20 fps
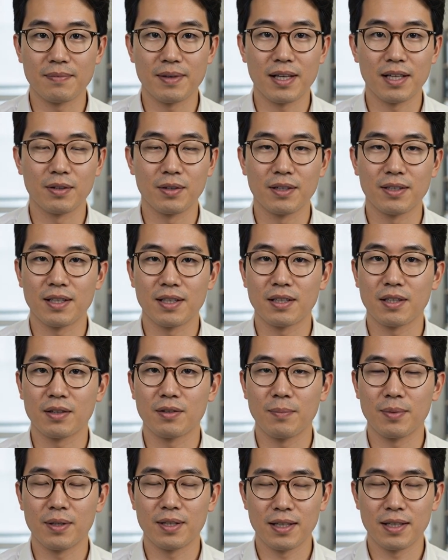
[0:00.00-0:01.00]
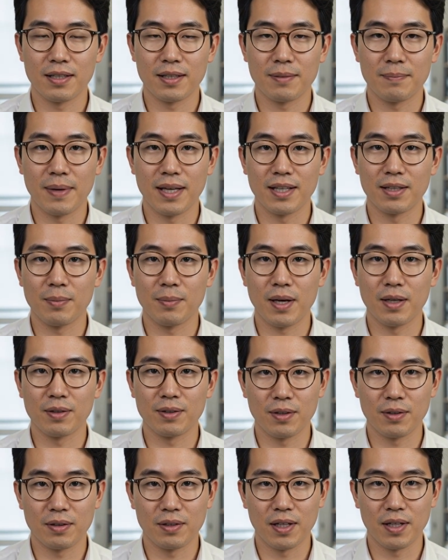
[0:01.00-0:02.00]
That transition represents a major
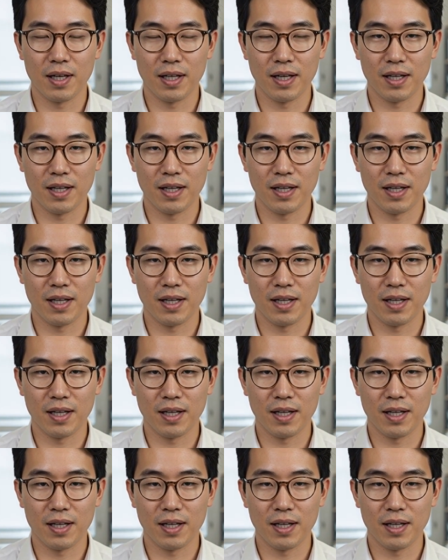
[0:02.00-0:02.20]
milestone.